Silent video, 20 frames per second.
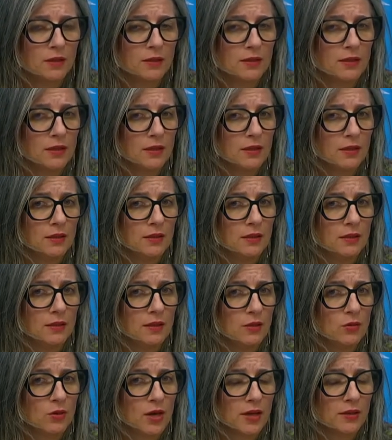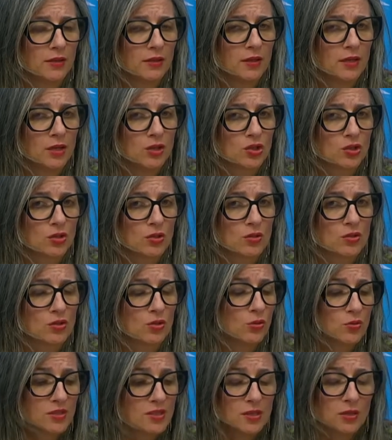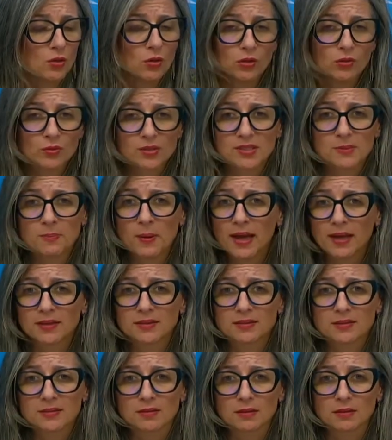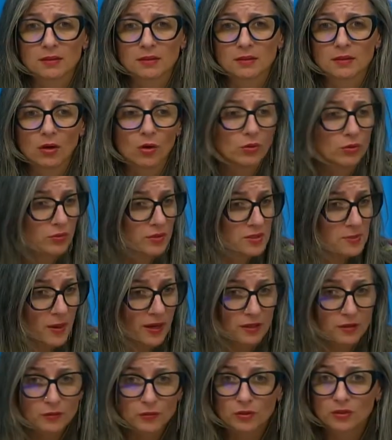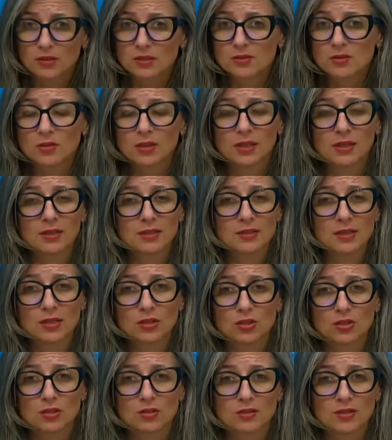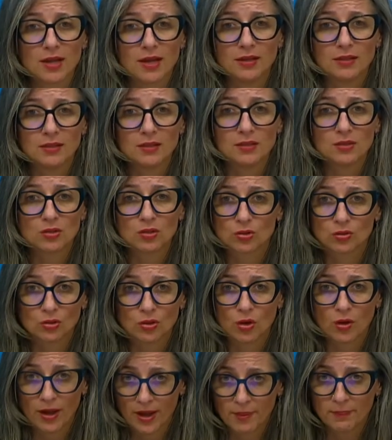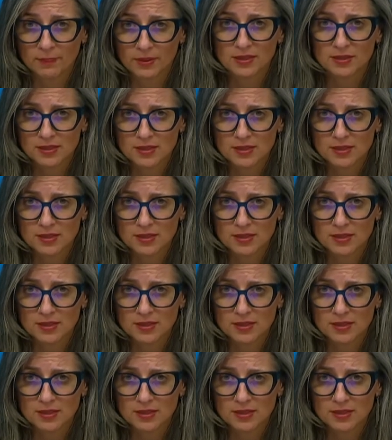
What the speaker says: United Nations, losing all respect for these organizations. And this should not happen.